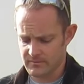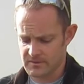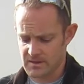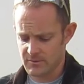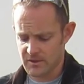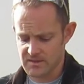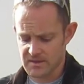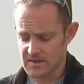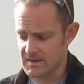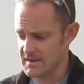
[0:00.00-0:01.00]
stabilizing
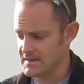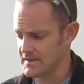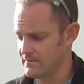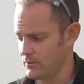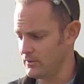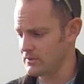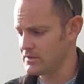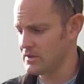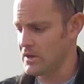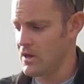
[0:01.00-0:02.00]
at 19 volts.
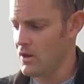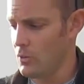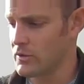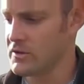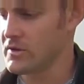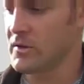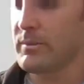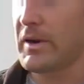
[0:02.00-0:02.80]
We're just going to